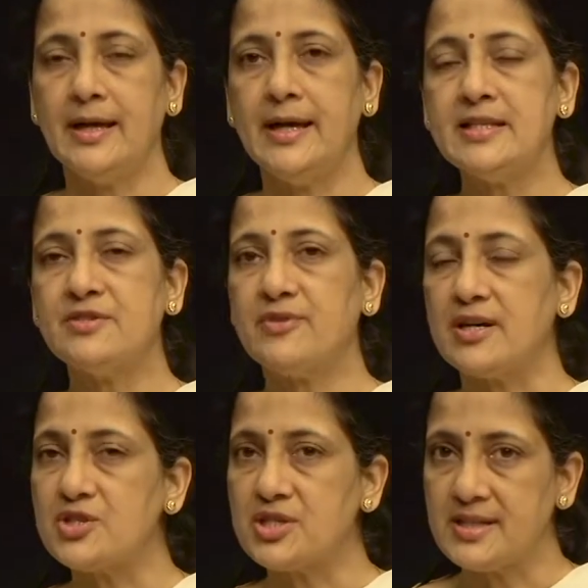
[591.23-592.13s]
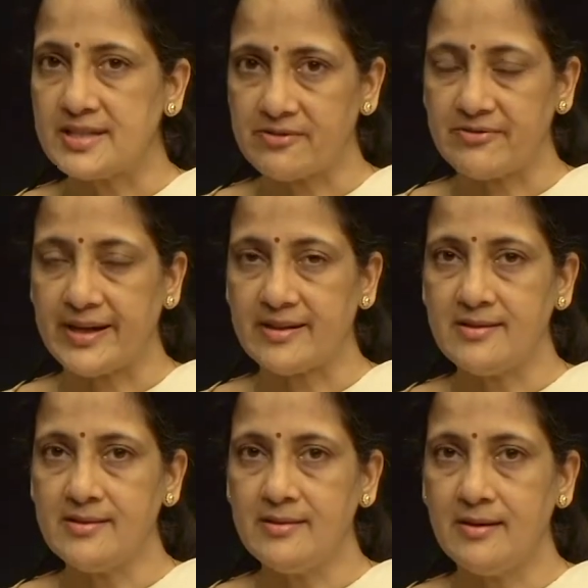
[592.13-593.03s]
its function is
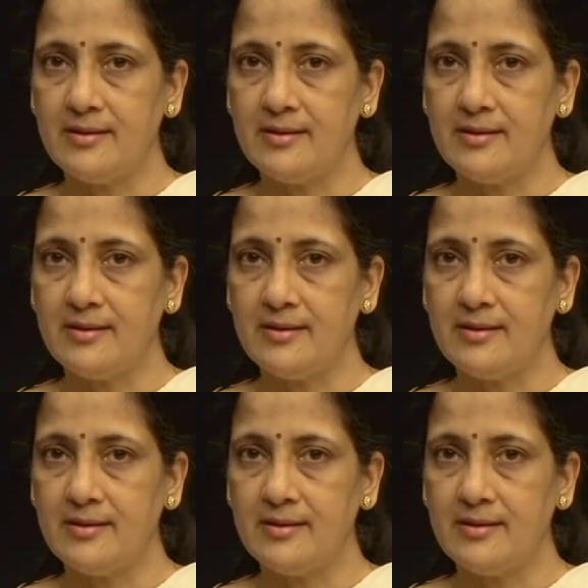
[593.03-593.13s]
affected.